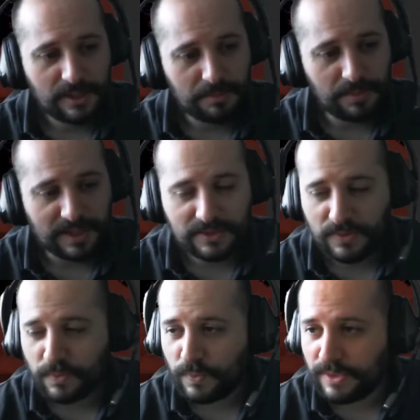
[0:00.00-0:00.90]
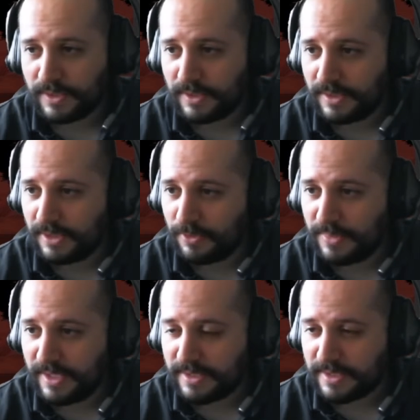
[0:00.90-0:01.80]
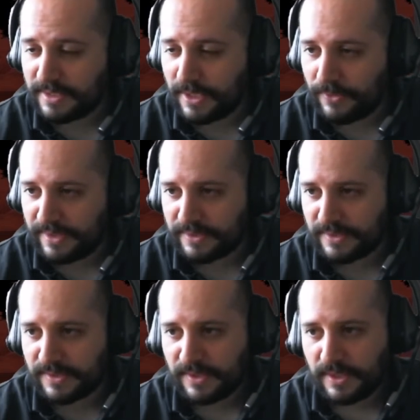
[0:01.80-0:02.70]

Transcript: but will illuminate the characters